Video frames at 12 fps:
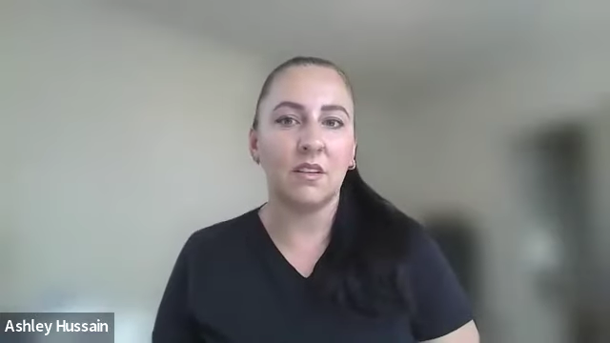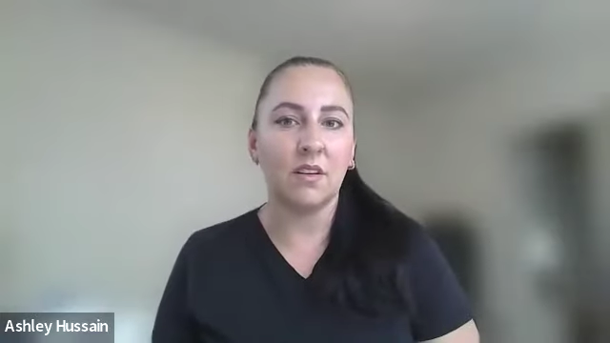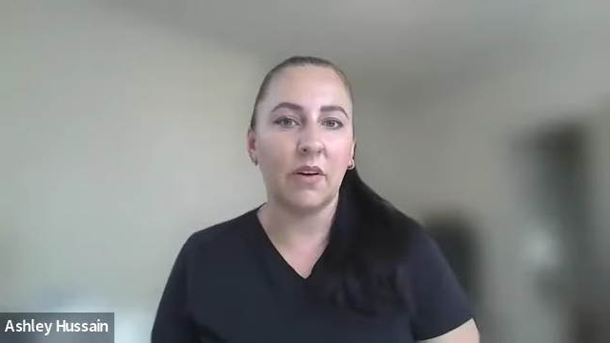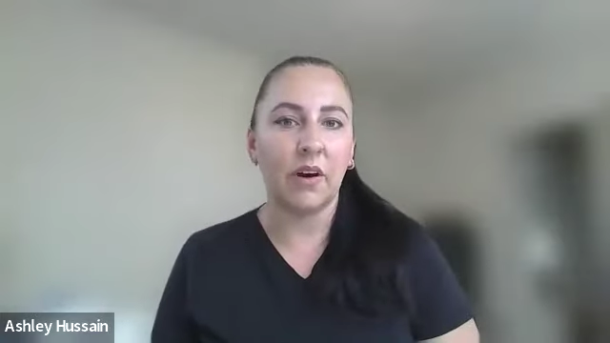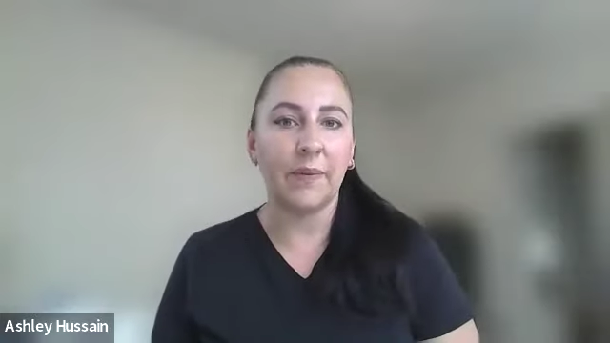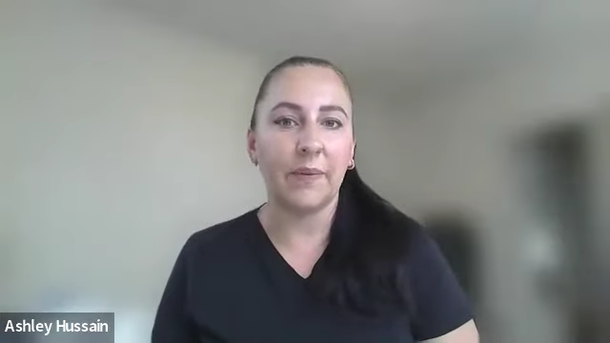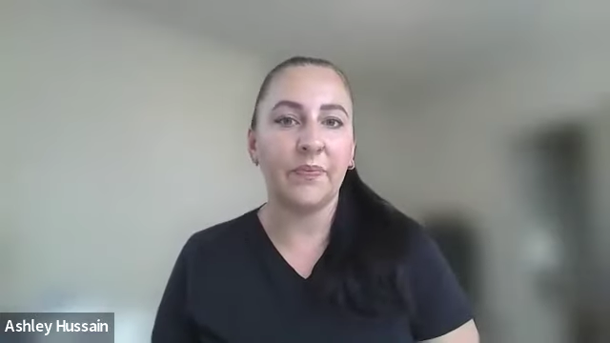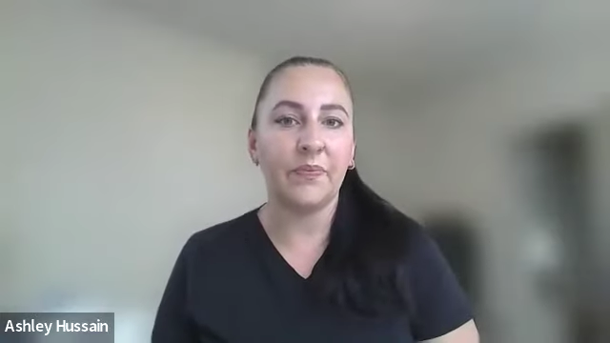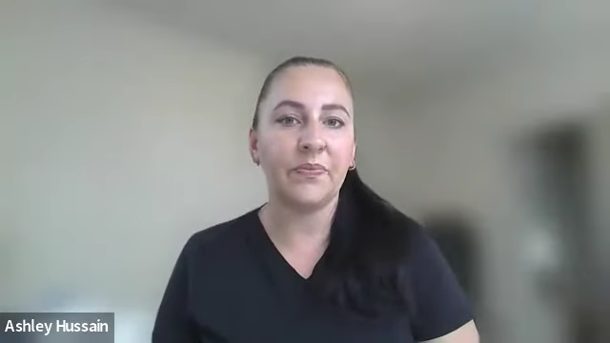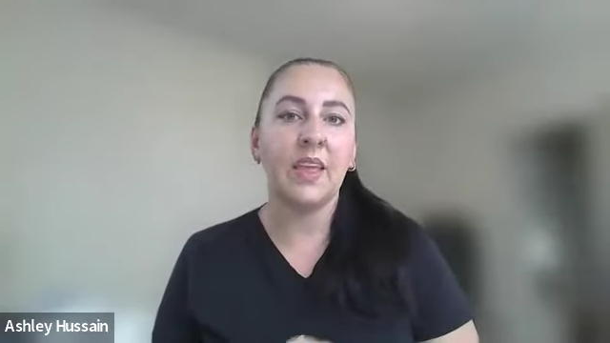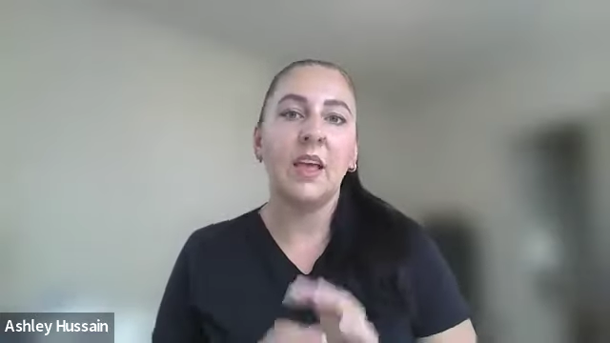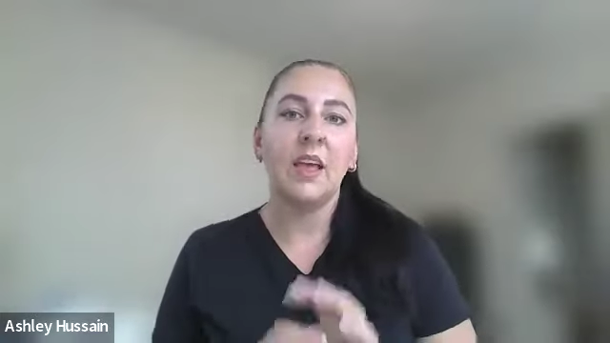Okay.
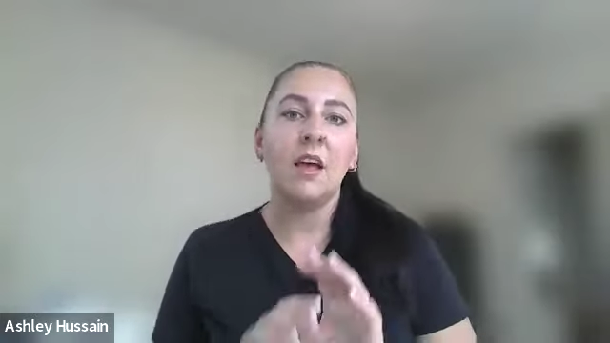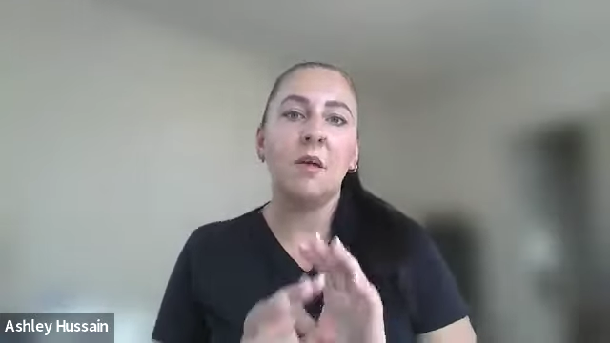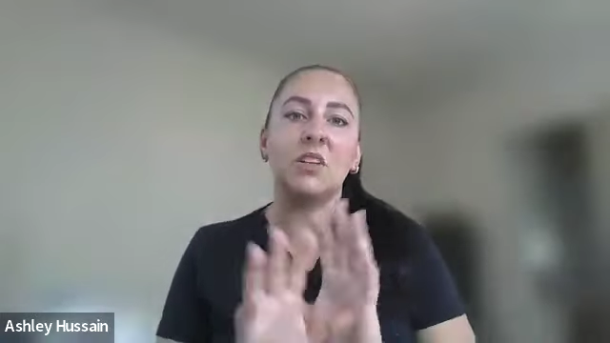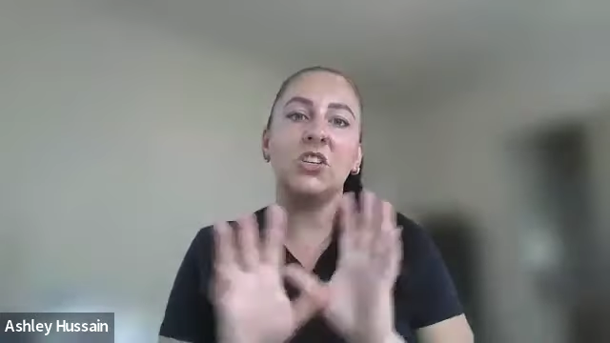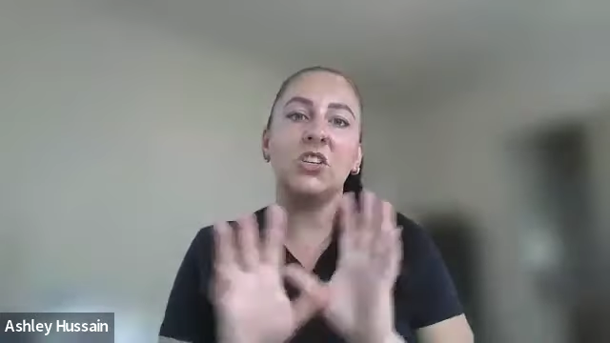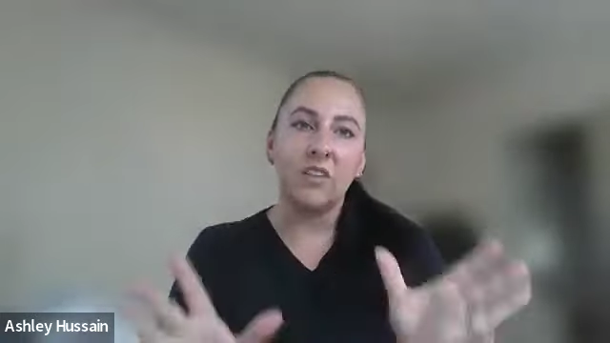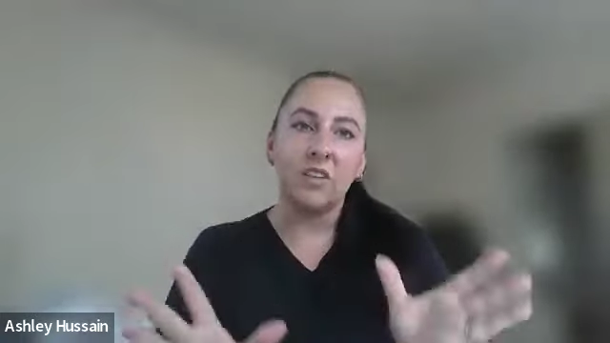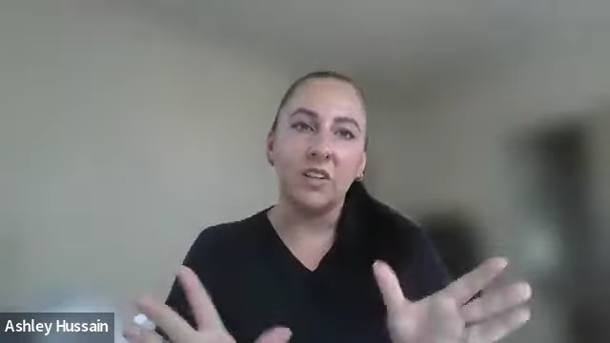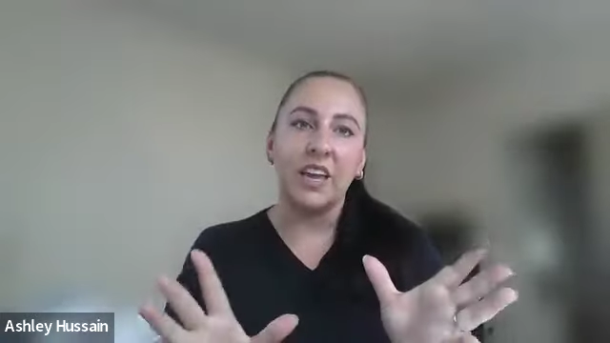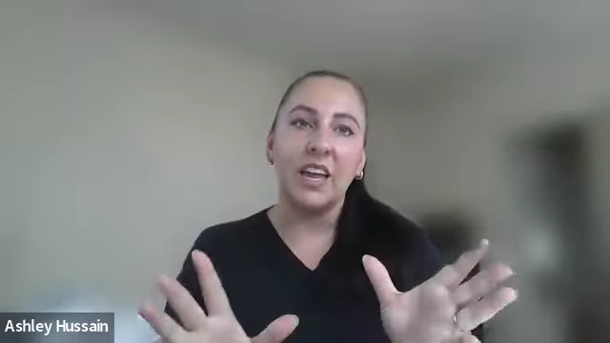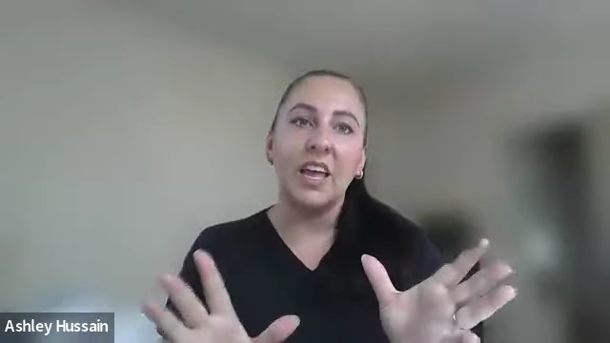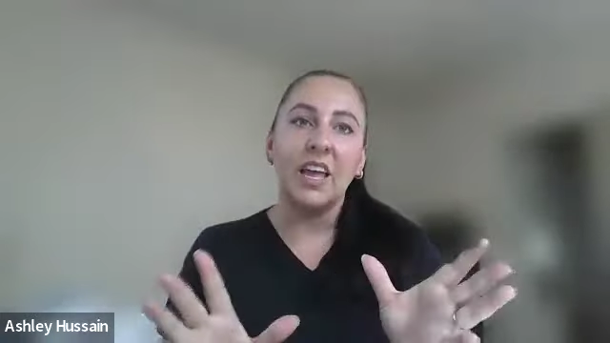But
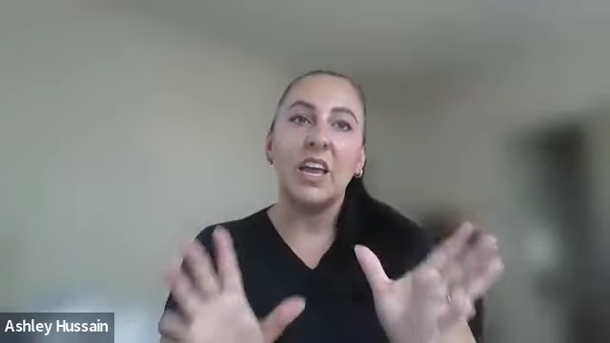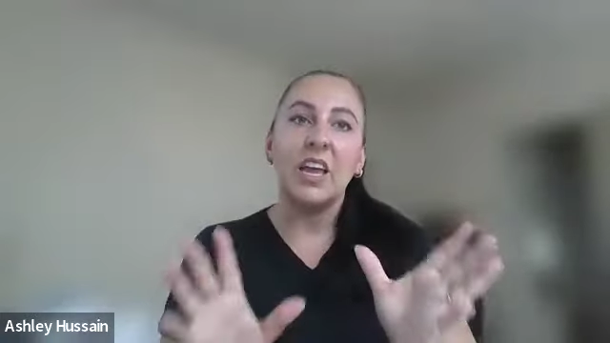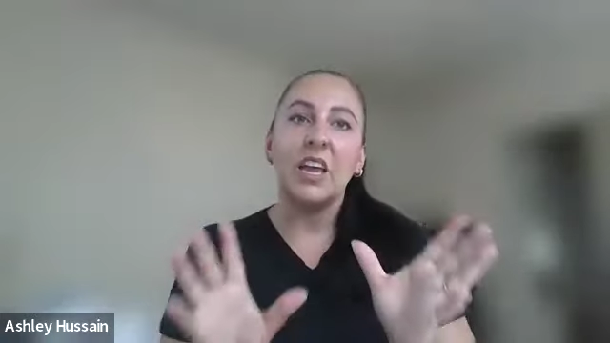generally,